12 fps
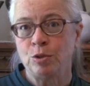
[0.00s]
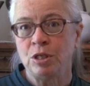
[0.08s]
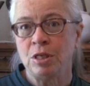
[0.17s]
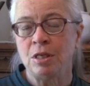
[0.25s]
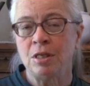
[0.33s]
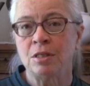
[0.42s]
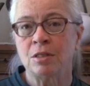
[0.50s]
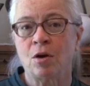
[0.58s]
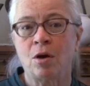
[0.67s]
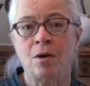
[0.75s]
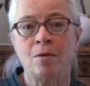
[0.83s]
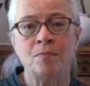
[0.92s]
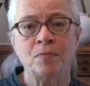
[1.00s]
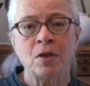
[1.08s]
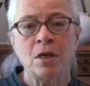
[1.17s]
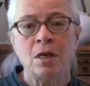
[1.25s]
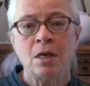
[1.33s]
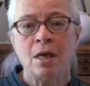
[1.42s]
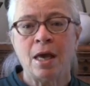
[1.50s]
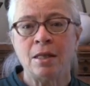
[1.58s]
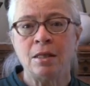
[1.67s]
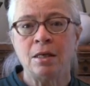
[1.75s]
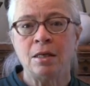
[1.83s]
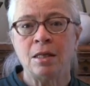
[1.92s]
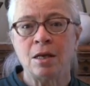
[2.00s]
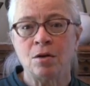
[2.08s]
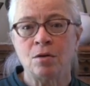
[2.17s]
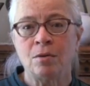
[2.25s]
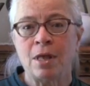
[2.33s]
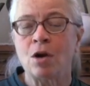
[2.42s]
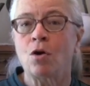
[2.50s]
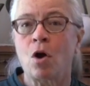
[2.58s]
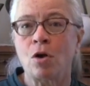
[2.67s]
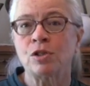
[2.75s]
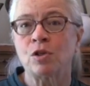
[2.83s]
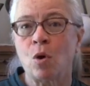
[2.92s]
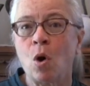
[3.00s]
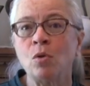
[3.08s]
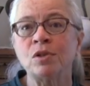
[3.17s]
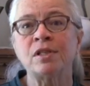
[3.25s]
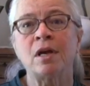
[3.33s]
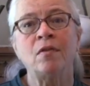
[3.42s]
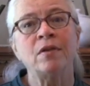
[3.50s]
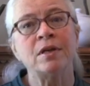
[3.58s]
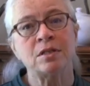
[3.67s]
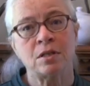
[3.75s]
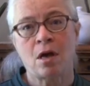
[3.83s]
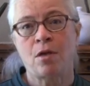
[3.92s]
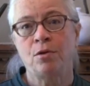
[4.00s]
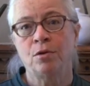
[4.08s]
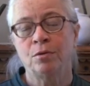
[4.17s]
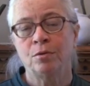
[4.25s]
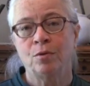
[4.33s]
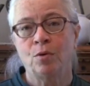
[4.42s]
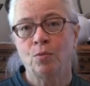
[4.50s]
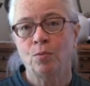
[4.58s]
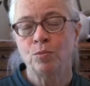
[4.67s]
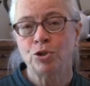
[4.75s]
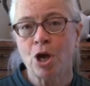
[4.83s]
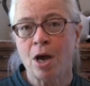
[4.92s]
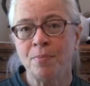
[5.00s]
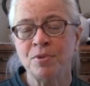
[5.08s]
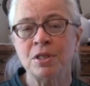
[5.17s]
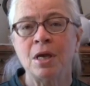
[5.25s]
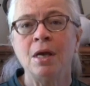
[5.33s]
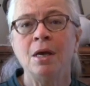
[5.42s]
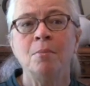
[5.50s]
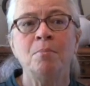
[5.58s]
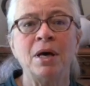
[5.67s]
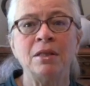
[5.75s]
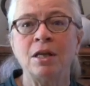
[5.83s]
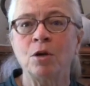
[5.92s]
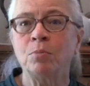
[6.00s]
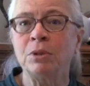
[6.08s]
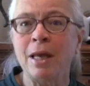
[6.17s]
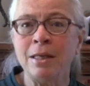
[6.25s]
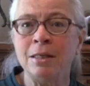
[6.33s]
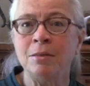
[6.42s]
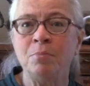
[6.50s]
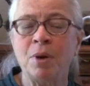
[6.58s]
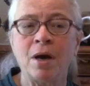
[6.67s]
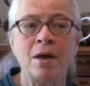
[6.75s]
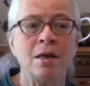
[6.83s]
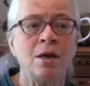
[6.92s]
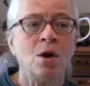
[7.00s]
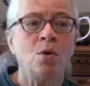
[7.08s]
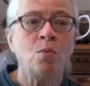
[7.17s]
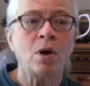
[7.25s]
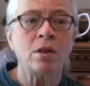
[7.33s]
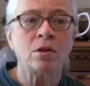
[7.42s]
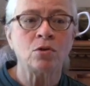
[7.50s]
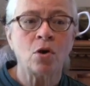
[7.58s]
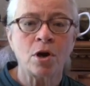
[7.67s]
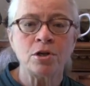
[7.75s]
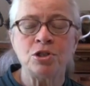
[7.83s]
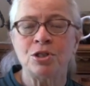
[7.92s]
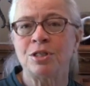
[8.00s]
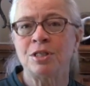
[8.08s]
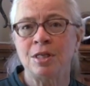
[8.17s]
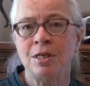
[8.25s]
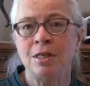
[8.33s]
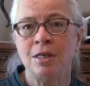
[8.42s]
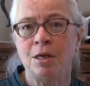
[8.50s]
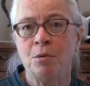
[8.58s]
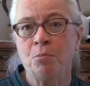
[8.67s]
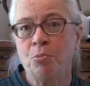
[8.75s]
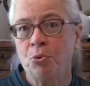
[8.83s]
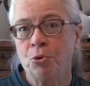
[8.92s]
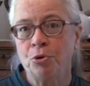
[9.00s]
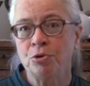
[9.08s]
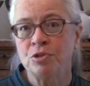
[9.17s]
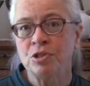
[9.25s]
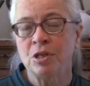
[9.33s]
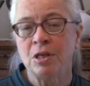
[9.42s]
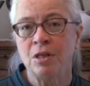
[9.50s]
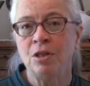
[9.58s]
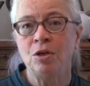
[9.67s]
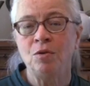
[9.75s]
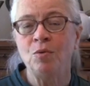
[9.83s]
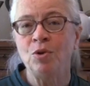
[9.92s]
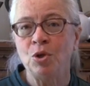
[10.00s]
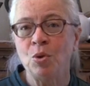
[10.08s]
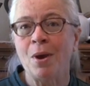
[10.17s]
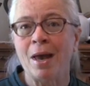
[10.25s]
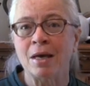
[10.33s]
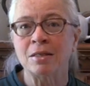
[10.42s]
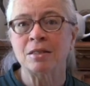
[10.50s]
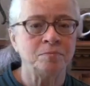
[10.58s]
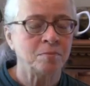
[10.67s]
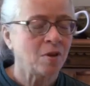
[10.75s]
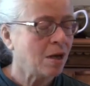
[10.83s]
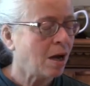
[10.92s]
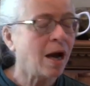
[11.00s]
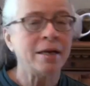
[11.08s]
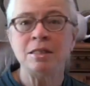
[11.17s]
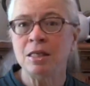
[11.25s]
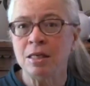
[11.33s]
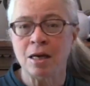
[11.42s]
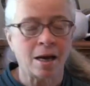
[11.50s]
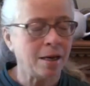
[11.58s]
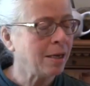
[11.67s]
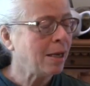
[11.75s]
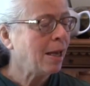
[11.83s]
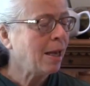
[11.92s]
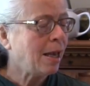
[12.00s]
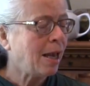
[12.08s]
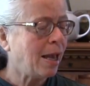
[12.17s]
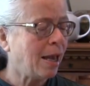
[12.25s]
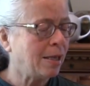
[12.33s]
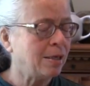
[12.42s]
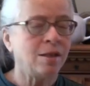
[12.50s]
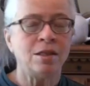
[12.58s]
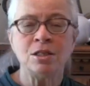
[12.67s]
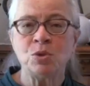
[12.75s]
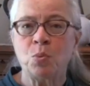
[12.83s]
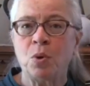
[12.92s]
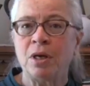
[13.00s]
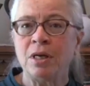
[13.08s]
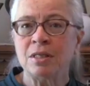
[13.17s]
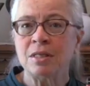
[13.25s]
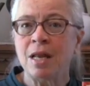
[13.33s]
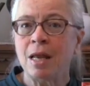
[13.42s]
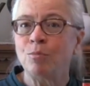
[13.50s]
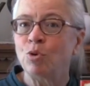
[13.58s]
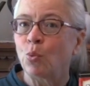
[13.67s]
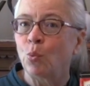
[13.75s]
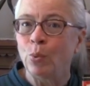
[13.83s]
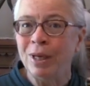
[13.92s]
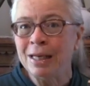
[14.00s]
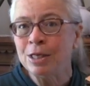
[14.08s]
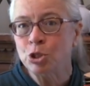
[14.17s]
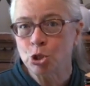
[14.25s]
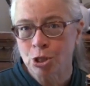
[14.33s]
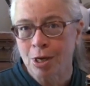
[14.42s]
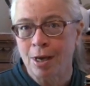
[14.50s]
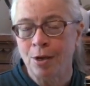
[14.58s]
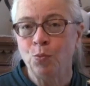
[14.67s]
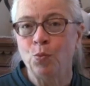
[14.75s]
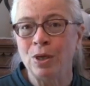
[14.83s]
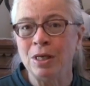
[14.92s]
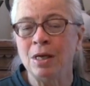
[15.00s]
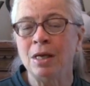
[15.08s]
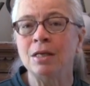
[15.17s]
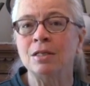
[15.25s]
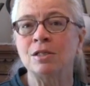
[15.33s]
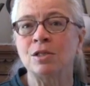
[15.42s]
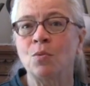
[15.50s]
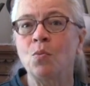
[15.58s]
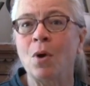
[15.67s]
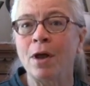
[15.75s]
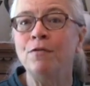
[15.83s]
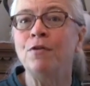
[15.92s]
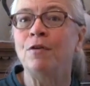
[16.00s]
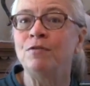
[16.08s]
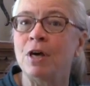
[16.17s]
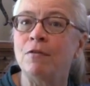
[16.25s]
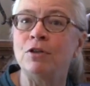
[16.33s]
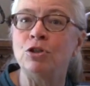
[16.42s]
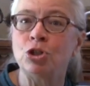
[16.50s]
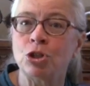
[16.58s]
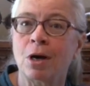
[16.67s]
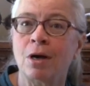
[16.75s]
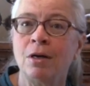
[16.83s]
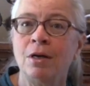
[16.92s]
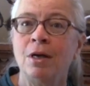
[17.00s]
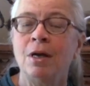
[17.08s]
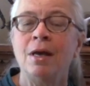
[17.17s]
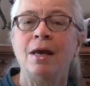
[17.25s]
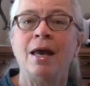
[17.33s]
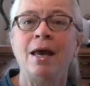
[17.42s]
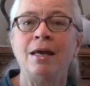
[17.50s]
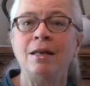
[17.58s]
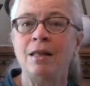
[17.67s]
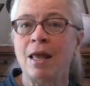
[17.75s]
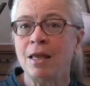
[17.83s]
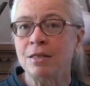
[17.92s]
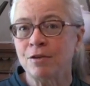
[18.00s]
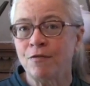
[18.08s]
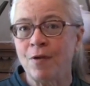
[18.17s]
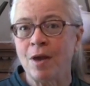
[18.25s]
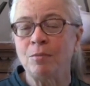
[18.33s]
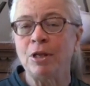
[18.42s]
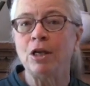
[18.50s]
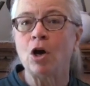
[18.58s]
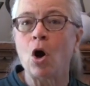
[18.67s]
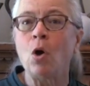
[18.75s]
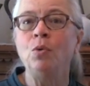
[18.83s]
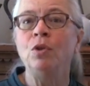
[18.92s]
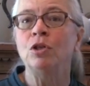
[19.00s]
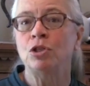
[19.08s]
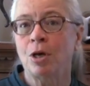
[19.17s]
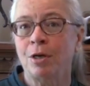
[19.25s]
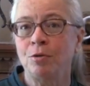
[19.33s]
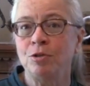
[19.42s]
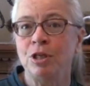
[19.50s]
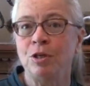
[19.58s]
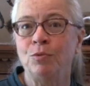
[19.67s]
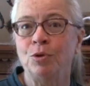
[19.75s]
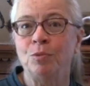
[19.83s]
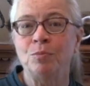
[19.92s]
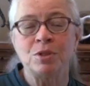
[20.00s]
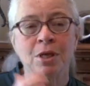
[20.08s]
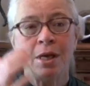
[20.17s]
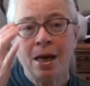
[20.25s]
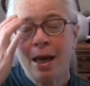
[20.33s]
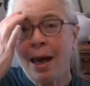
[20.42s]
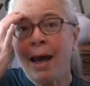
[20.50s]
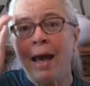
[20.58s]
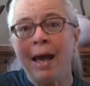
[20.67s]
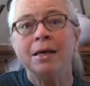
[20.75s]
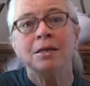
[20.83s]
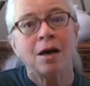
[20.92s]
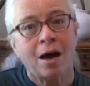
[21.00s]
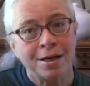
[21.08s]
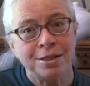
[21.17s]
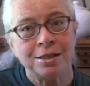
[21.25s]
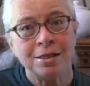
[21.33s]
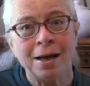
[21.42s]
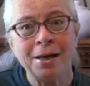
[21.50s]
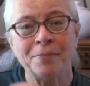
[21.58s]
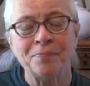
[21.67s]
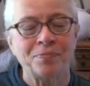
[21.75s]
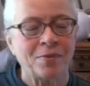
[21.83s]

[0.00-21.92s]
teas, and they are also wholesale these to other shops. But they're blended by one of the largest tea importers in the U.S., ITI, and this one is named Reena's Chai. Reena is the wife of Devon Shaw, and they as a family own the Chado tea rooms and ITI.